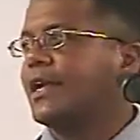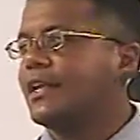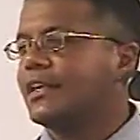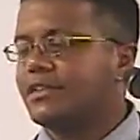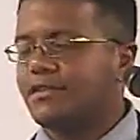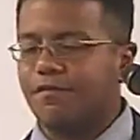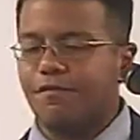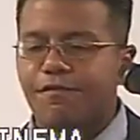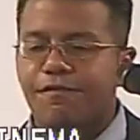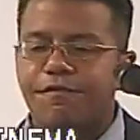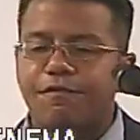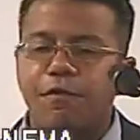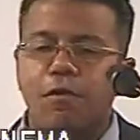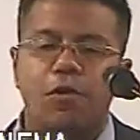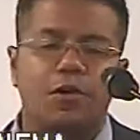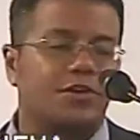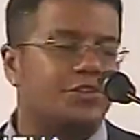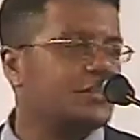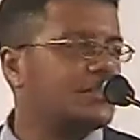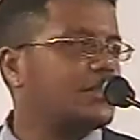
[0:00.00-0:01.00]
He doesn't
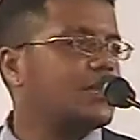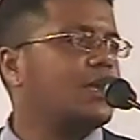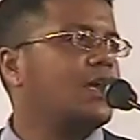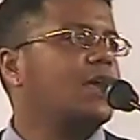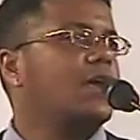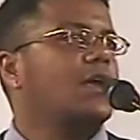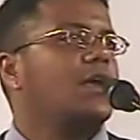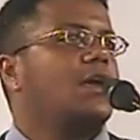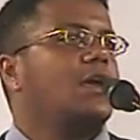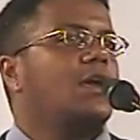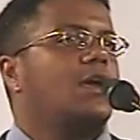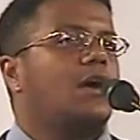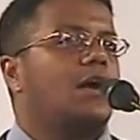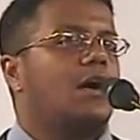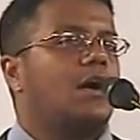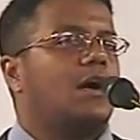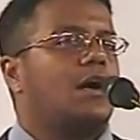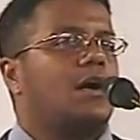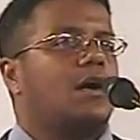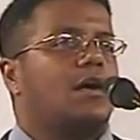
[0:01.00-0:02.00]
force
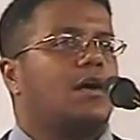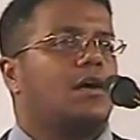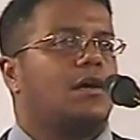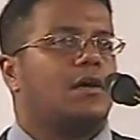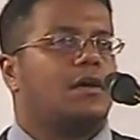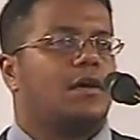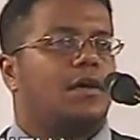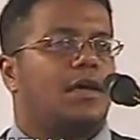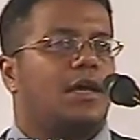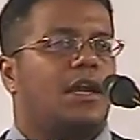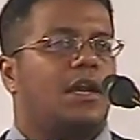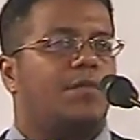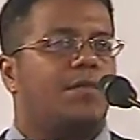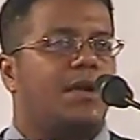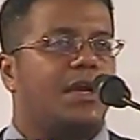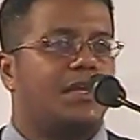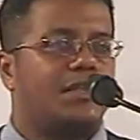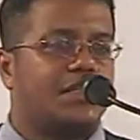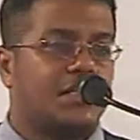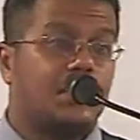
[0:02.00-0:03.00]
uh,
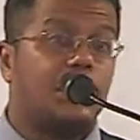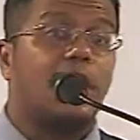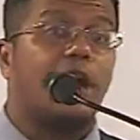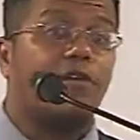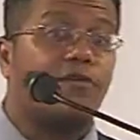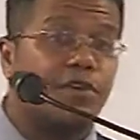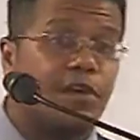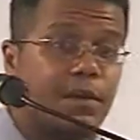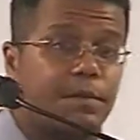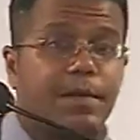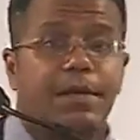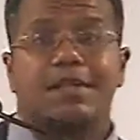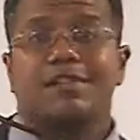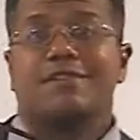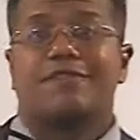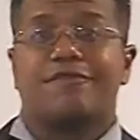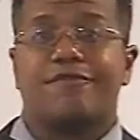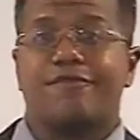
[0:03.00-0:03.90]
anybody to love him. He doesn't